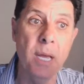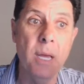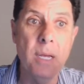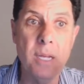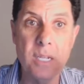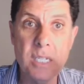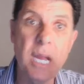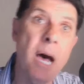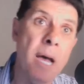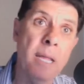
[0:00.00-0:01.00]
who met
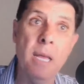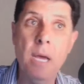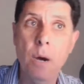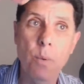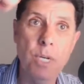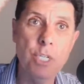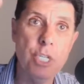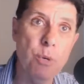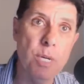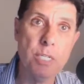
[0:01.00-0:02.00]
with
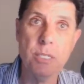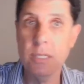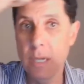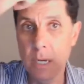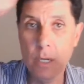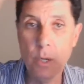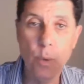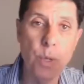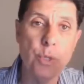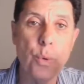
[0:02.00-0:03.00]
Tsai when she
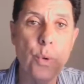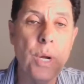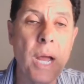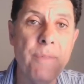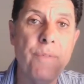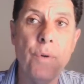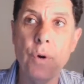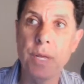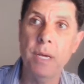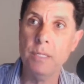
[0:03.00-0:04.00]
was going through
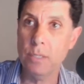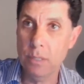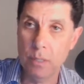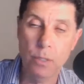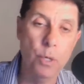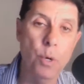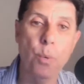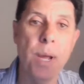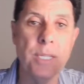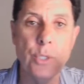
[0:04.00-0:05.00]
California
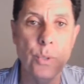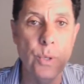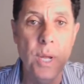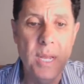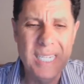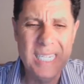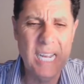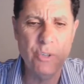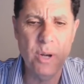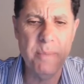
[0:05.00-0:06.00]
on her way to
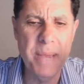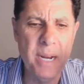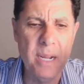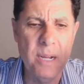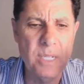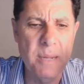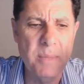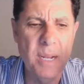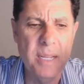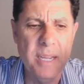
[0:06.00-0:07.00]
Central America or
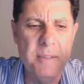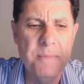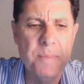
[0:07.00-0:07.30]
something like that.